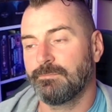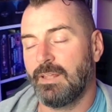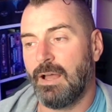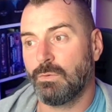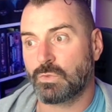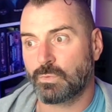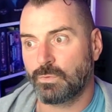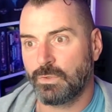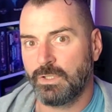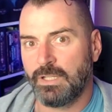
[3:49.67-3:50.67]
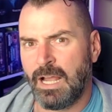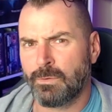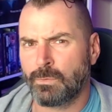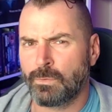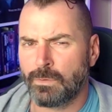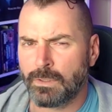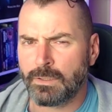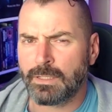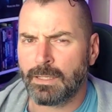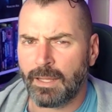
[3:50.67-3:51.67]

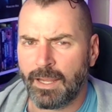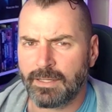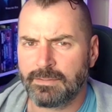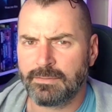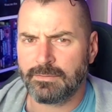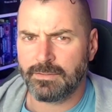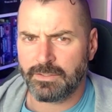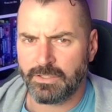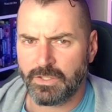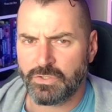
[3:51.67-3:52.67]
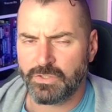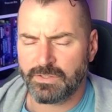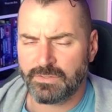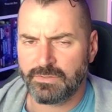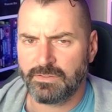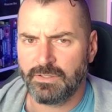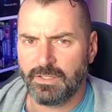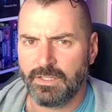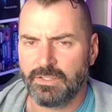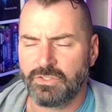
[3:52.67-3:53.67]
really liked the Duchess.
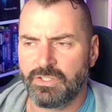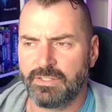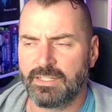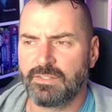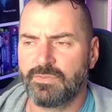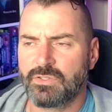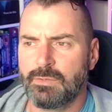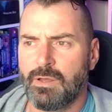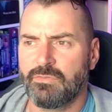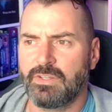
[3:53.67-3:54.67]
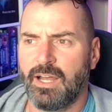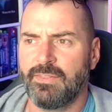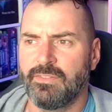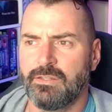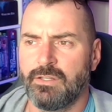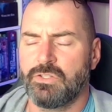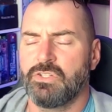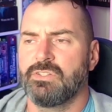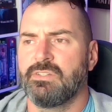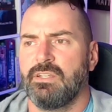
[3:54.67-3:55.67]
That's the first time I've gotten the
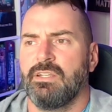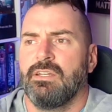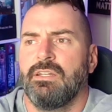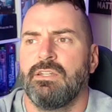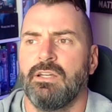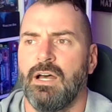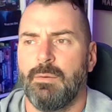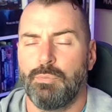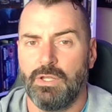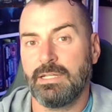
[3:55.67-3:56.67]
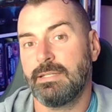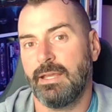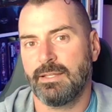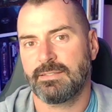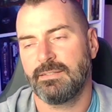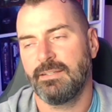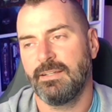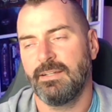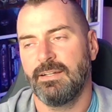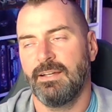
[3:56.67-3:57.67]
Duchess in a playtest,
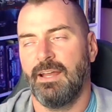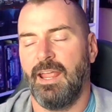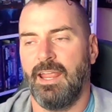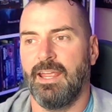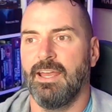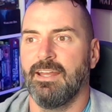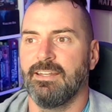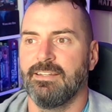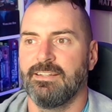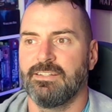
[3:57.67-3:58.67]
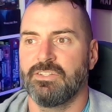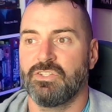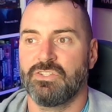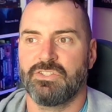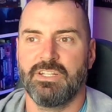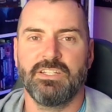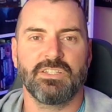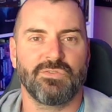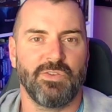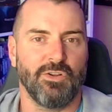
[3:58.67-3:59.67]
and she
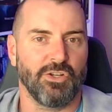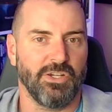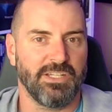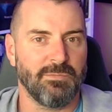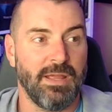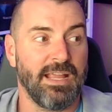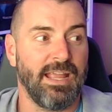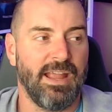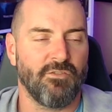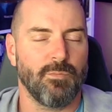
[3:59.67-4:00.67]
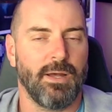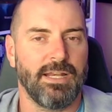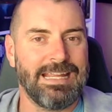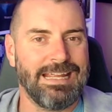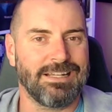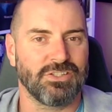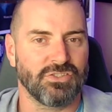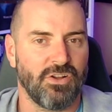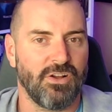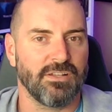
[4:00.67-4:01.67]
just felt good to make everybody
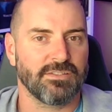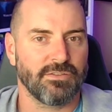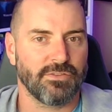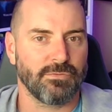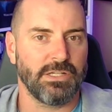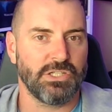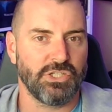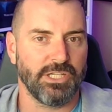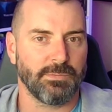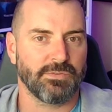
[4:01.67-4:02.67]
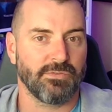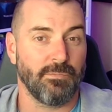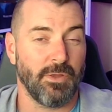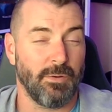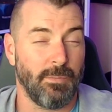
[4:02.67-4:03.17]
exhaust 3 chips from their